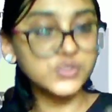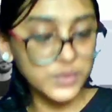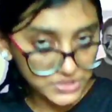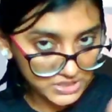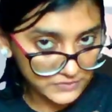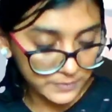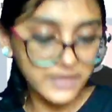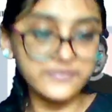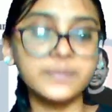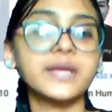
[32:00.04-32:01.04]
questions with me.
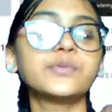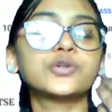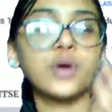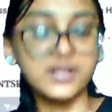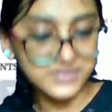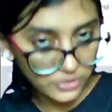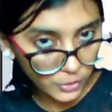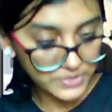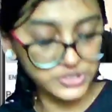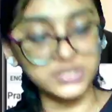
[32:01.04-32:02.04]
I will be able to answer your
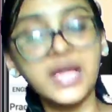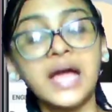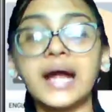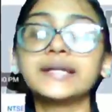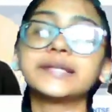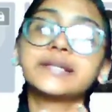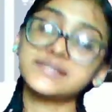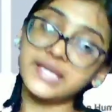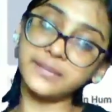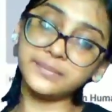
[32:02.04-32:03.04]
question. And at the
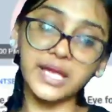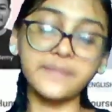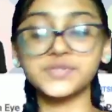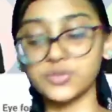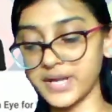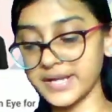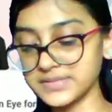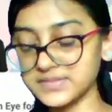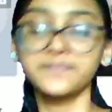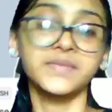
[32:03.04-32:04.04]
same time,
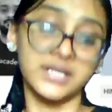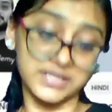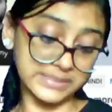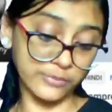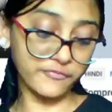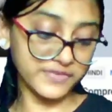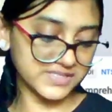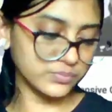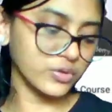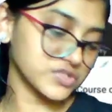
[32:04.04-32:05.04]
students,
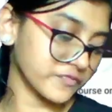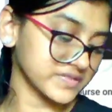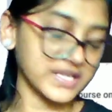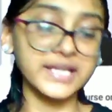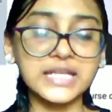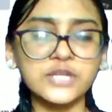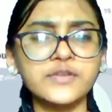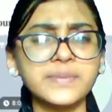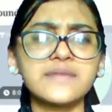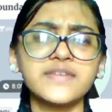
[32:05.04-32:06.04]
most of us, I can tell you,
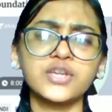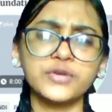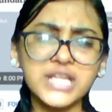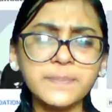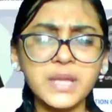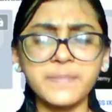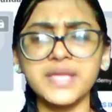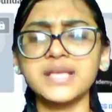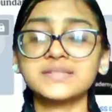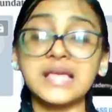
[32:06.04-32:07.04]
will be giving you
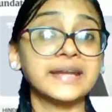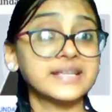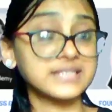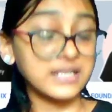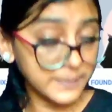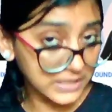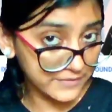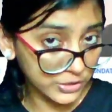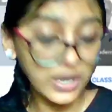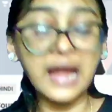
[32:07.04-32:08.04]
DPPs. And yes, I will be
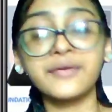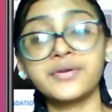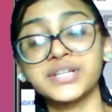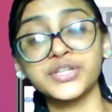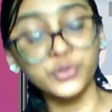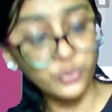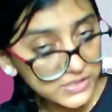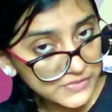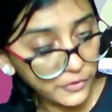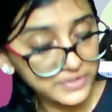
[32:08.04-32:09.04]
giving you handwritten
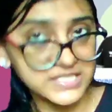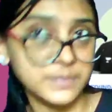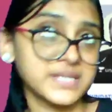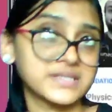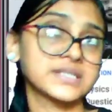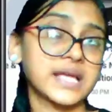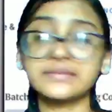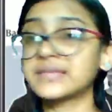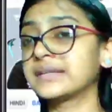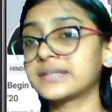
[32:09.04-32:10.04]
notes for CBSE
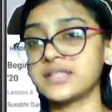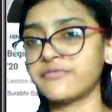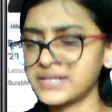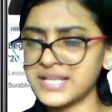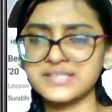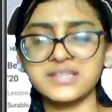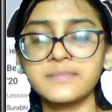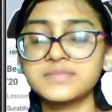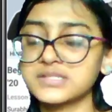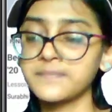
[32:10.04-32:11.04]
9th and 10th final
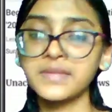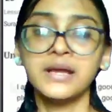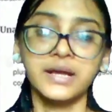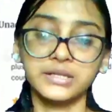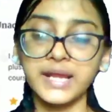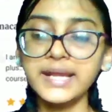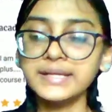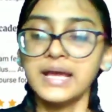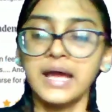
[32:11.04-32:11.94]
exams, right?